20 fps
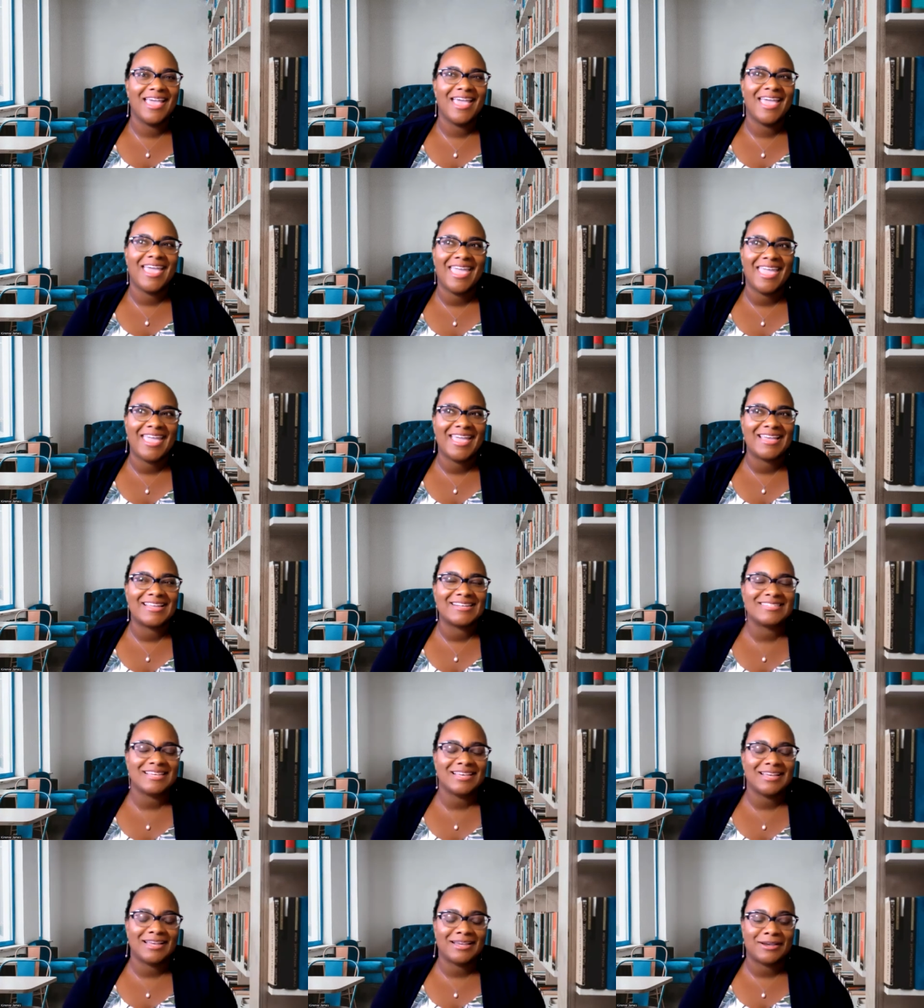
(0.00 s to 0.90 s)

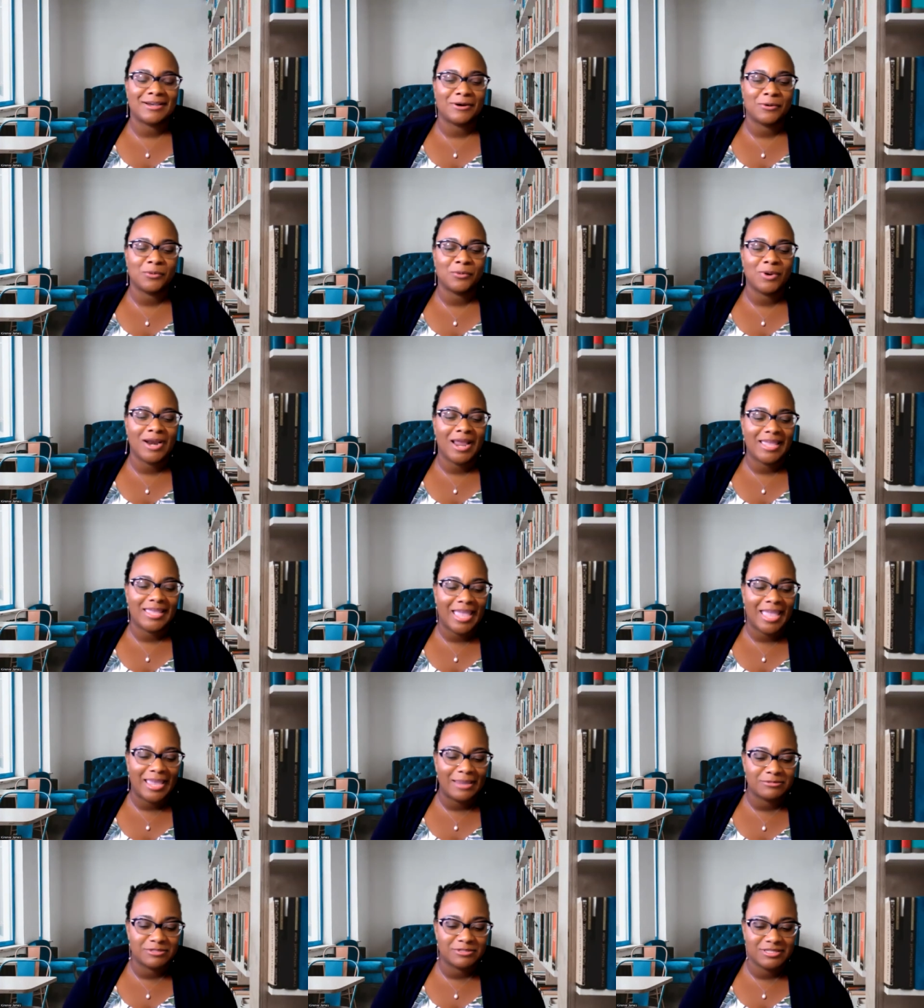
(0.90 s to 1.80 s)
And when I
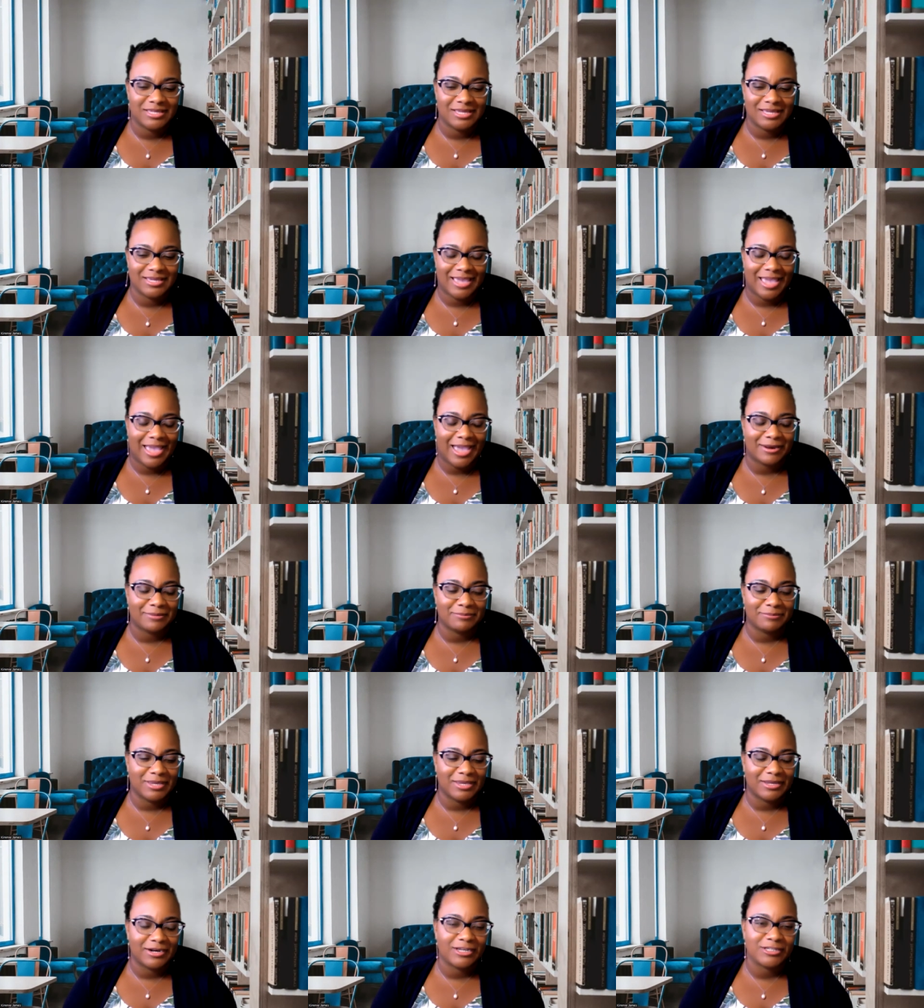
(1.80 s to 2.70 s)
came to the
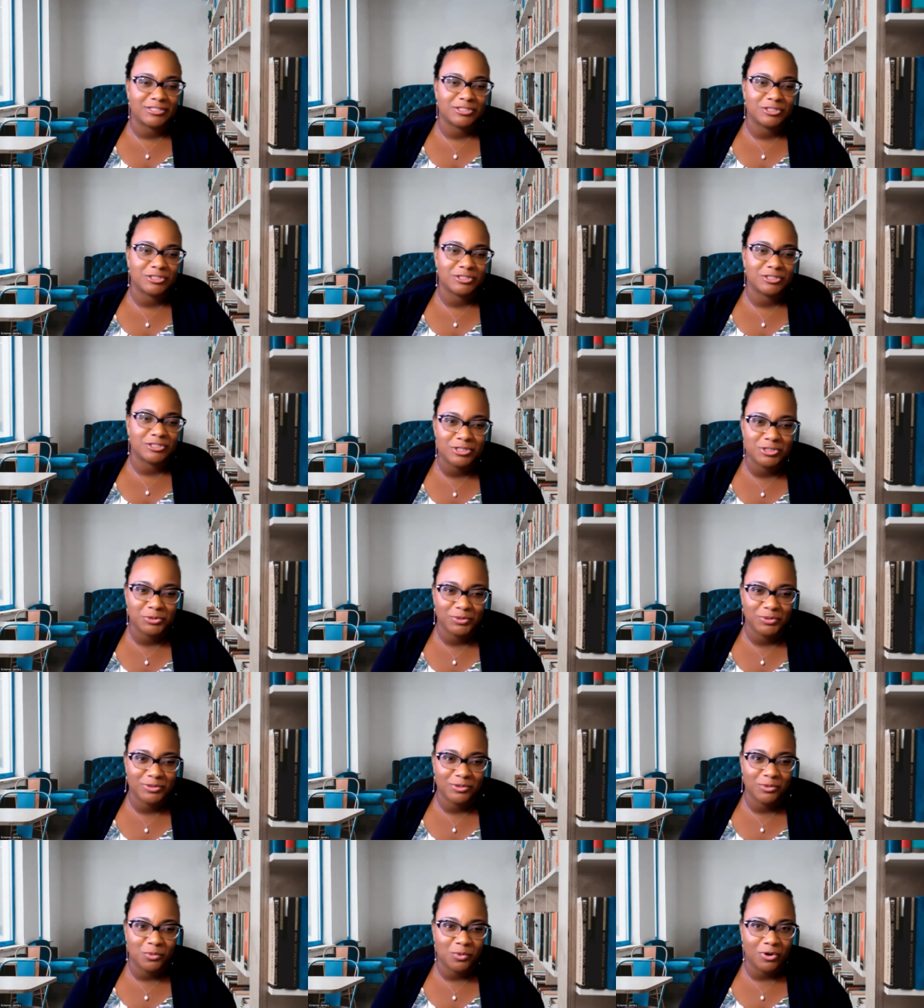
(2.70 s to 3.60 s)
Academy and I started doing
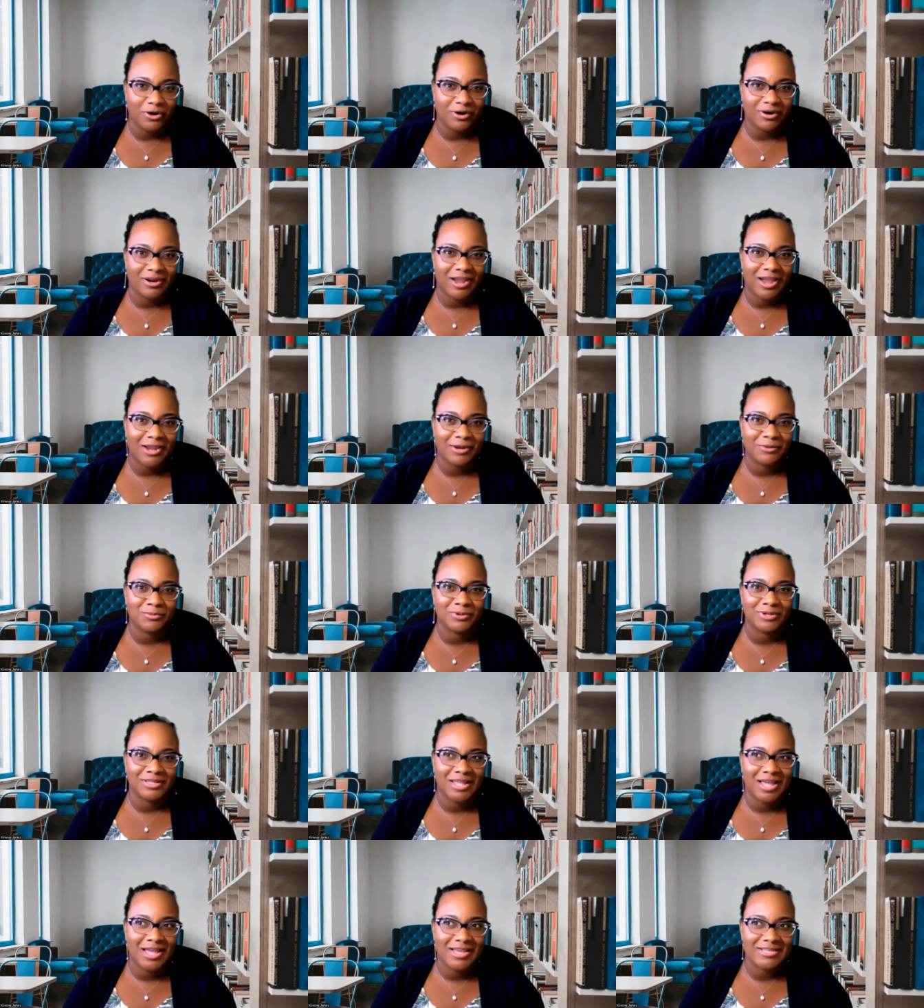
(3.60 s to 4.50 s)
the work, I
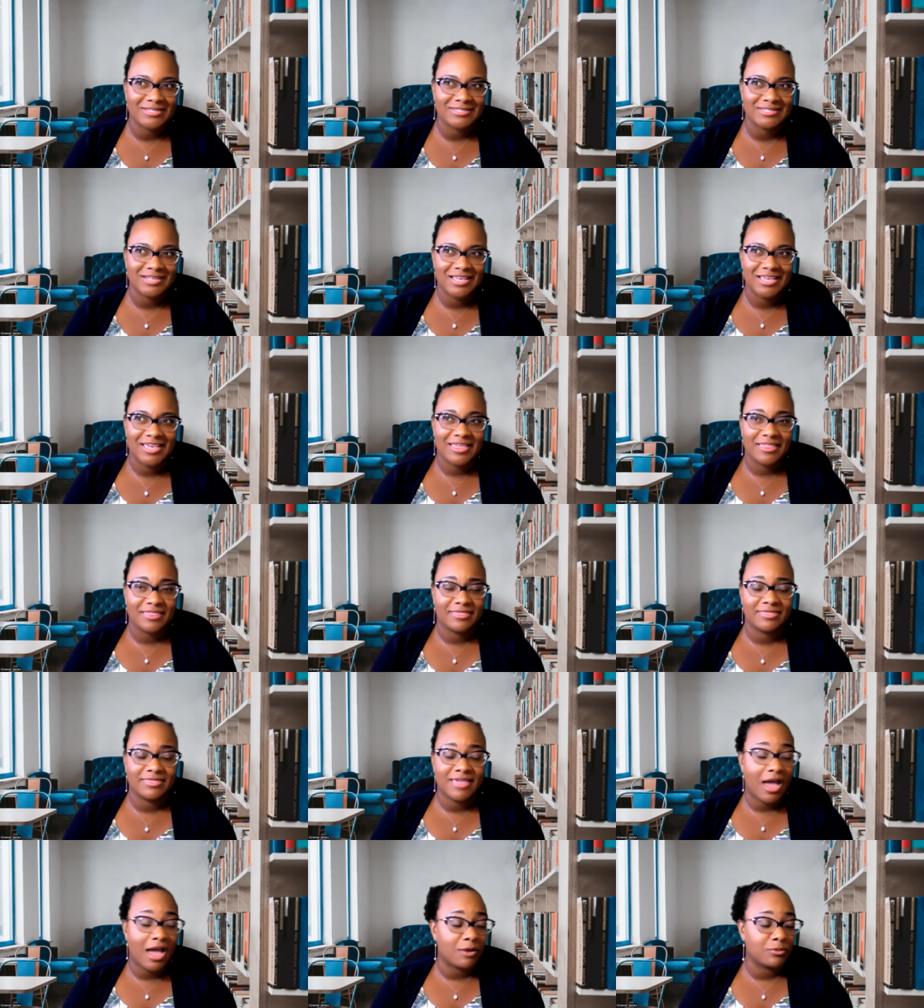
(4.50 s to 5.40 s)
realized
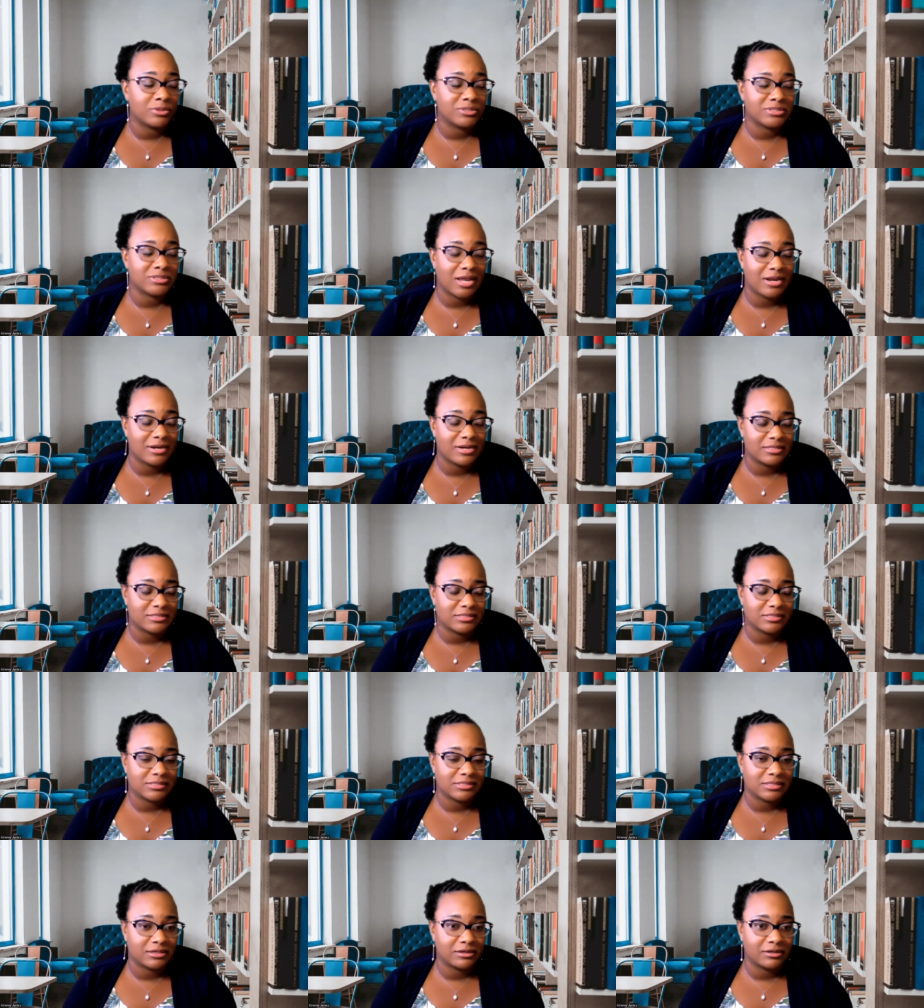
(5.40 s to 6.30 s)
that was not
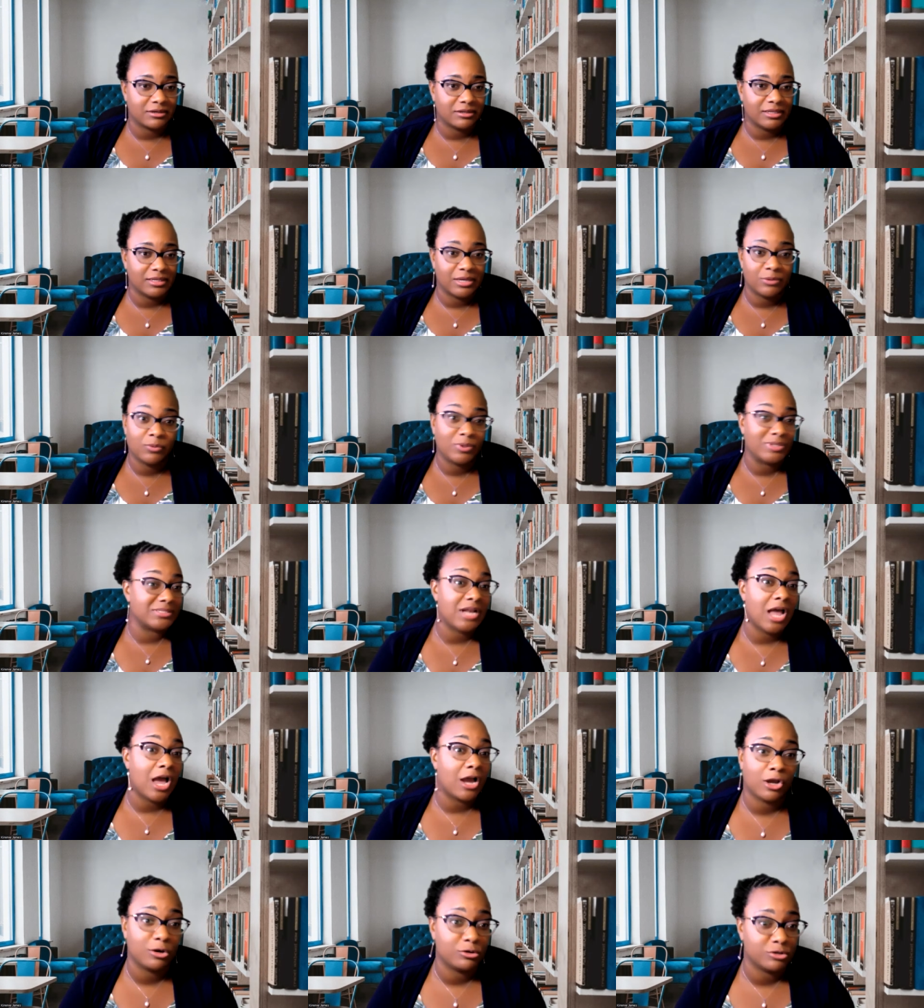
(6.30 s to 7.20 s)
necessarily, it was
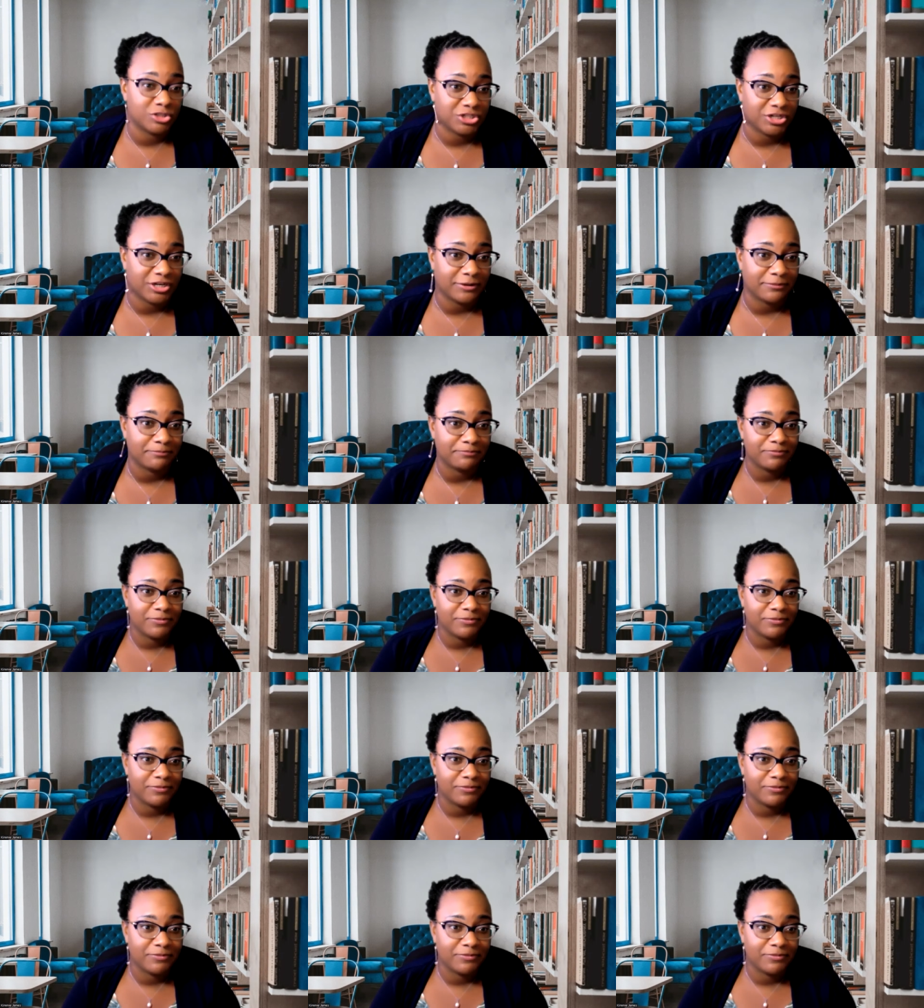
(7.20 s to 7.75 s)
not coaching.